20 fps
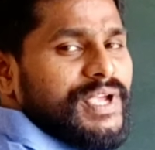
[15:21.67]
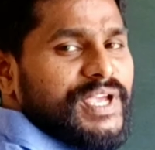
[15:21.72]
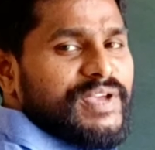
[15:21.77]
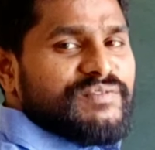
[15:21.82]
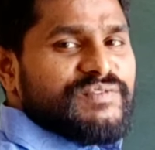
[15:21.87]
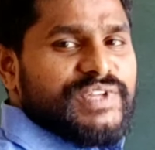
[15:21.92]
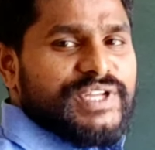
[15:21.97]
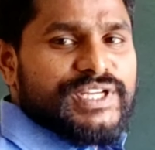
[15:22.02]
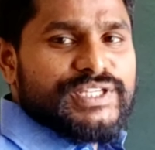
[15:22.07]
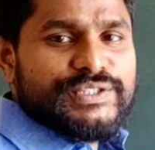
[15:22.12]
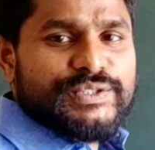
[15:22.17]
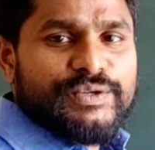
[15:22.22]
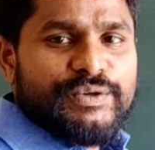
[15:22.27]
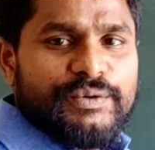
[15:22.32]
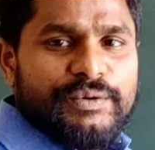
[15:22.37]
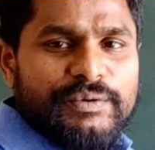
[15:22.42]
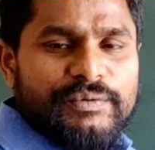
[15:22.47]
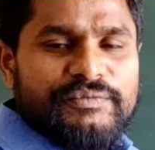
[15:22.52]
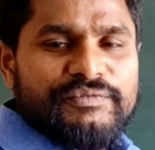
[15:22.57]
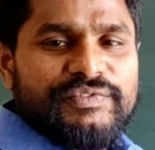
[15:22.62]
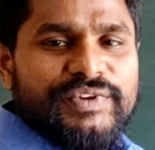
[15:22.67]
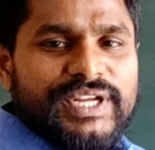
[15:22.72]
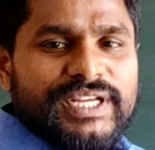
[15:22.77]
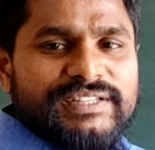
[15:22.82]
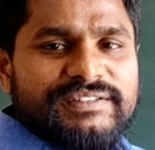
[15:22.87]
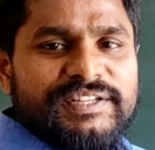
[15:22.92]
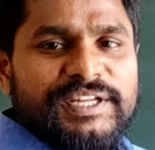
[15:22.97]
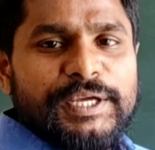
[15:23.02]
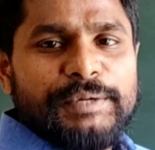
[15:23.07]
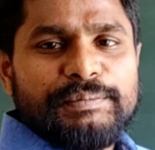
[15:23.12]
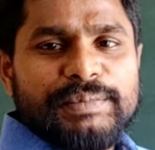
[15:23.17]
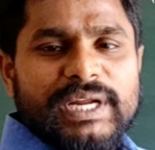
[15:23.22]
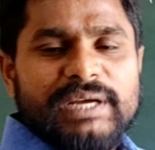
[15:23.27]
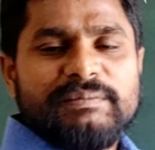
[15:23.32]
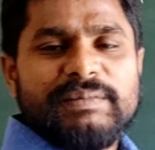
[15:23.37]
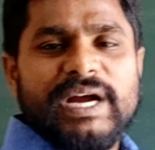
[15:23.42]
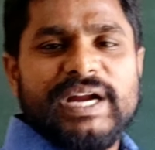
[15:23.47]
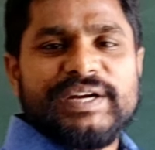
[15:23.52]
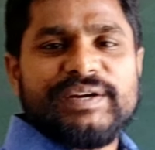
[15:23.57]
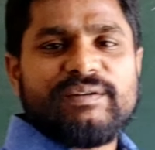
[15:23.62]
If there is no free 3'
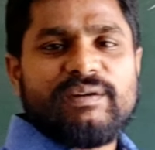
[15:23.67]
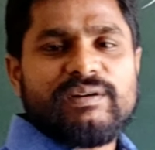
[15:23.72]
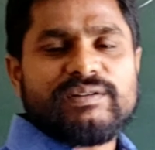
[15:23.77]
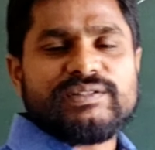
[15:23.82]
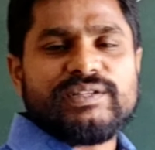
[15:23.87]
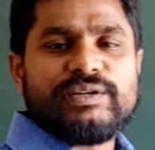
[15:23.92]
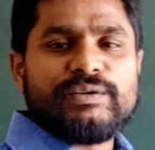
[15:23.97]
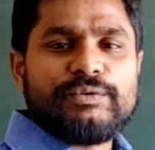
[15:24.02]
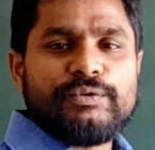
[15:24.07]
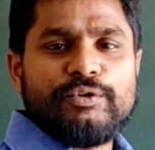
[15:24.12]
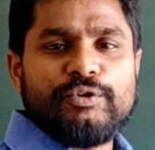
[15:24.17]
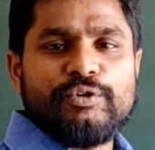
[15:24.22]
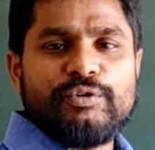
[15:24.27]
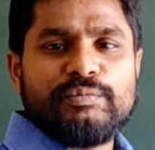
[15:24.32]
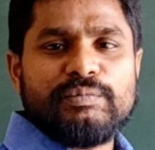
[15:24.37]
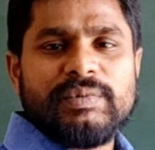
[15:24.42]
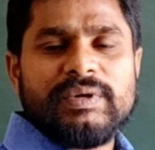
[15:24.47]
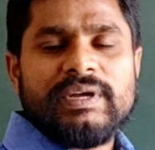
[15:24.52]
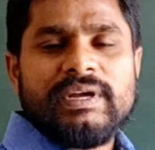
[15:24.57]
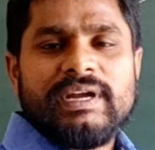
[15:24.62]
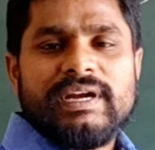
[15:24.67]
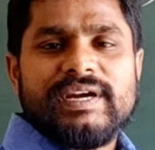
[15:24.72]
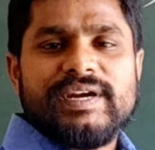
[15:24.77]
hydroxyl group,